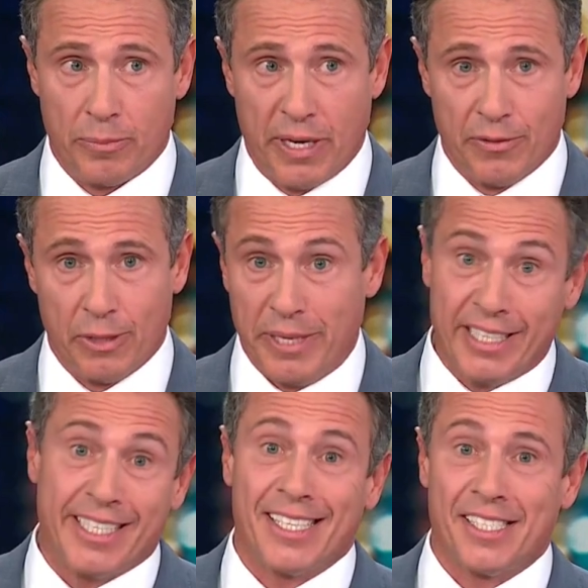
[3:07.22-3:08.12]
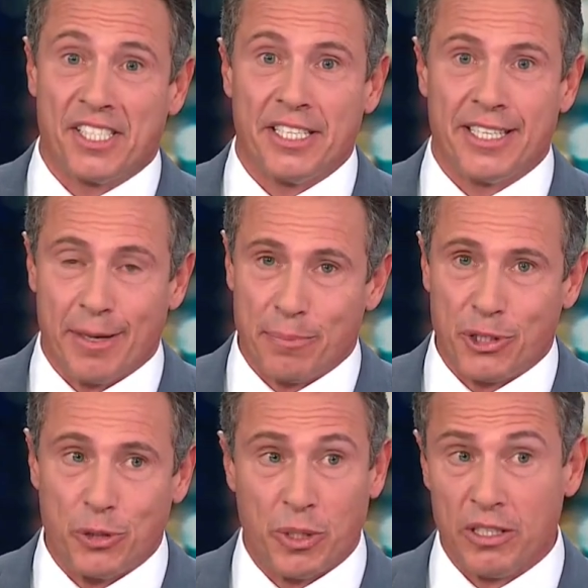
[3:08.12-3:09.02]
made of him. Nancy hasn't seen it yet, but
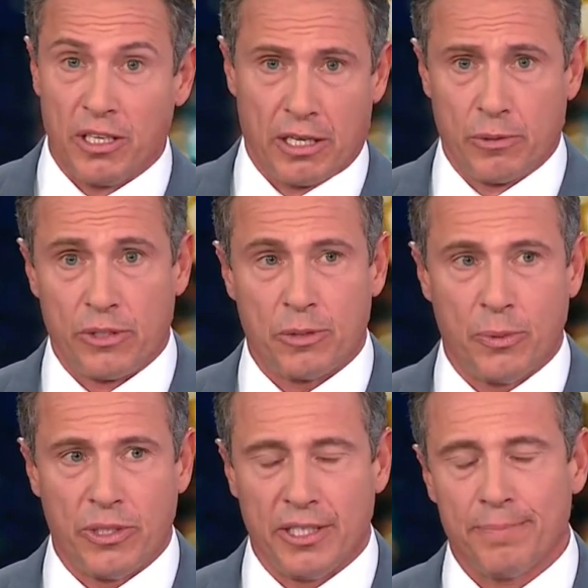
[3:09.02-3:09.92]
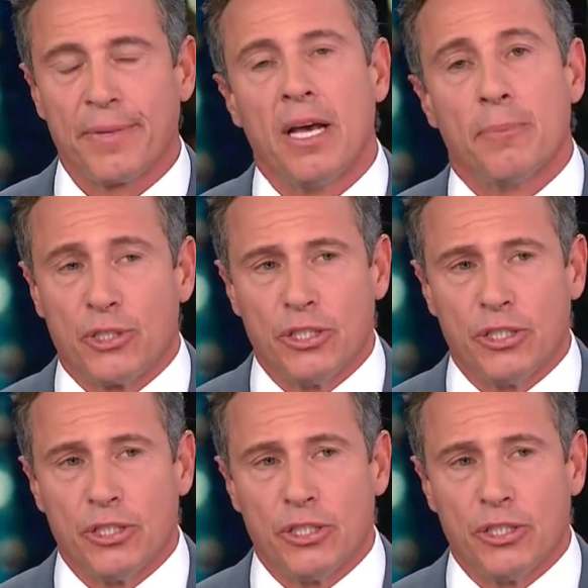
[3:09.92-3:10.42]
she will. I don't want to spoil it, but you